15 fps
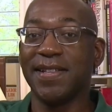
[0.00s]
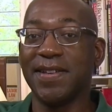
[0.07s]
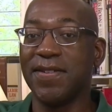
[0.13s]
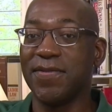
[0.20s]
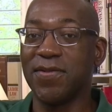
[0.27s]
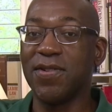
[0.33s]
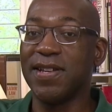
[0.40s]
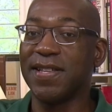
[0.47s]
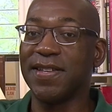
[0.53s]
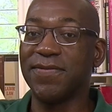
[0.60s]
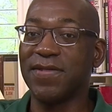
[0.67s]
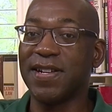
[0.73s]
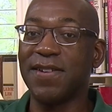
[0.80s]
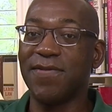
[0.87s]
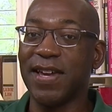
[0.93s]
avoid the
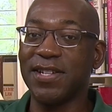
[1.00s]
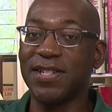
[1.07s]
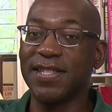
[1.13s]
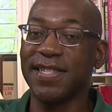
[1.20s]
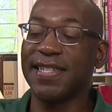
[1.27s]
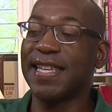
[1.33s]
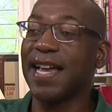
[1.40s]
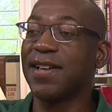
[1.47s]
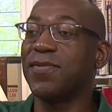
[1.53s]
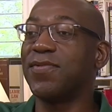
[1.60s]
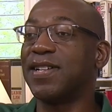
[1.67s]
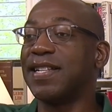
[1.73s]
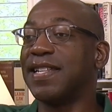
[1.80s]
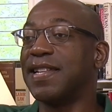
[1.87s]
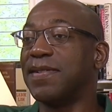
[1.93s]
renovations. The second
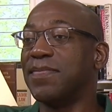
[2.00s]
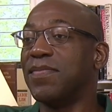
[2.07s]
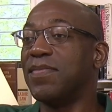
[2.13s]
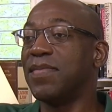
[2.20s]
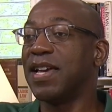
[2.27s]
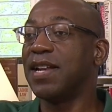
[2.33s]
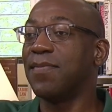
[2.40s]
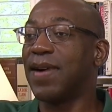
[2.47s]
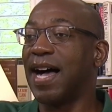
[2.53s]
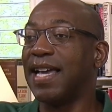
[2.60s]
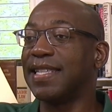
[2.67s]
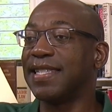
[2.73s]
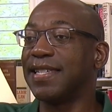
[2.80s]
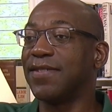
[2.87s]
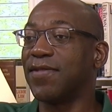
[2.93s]
one,
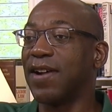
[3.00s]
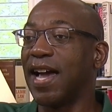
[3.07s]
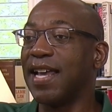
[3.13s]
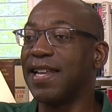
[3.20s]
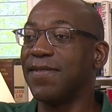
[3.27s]
minimize it, right?